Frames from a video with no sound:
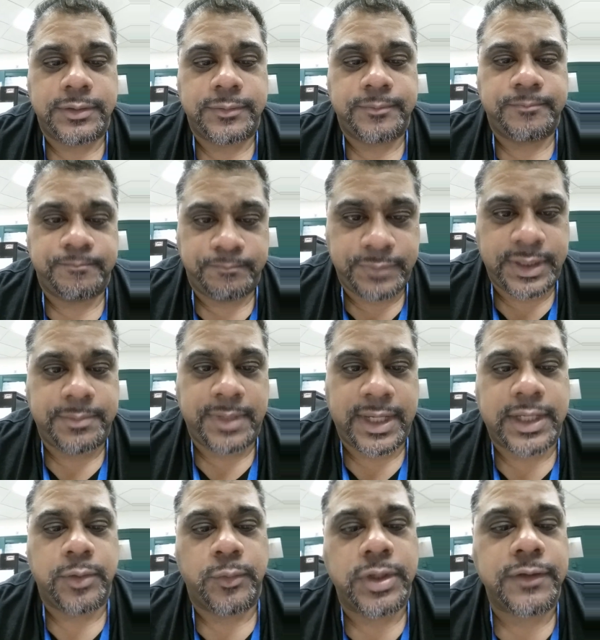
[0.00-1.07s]
be
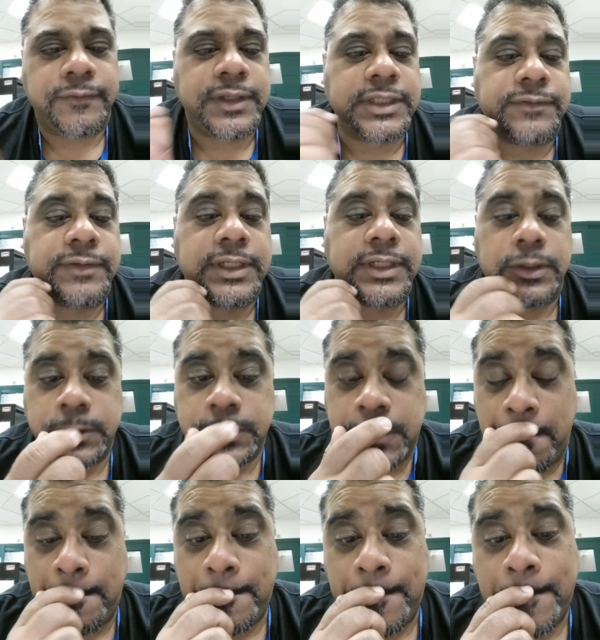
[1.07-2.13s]
making one of these videos,
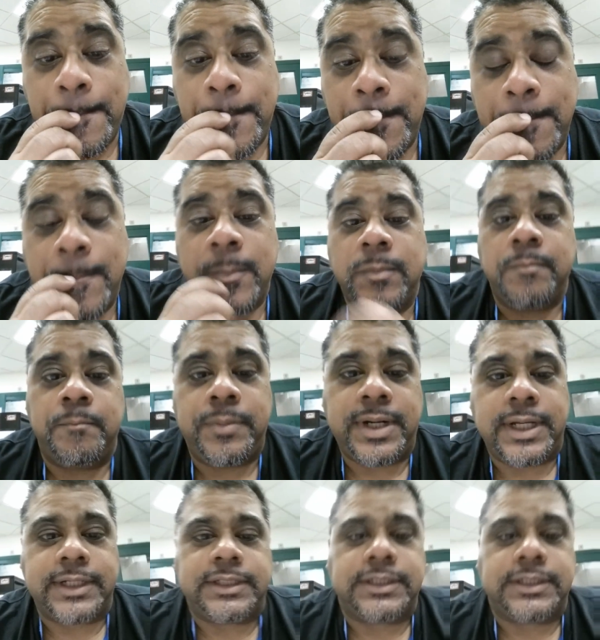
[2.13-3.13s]
but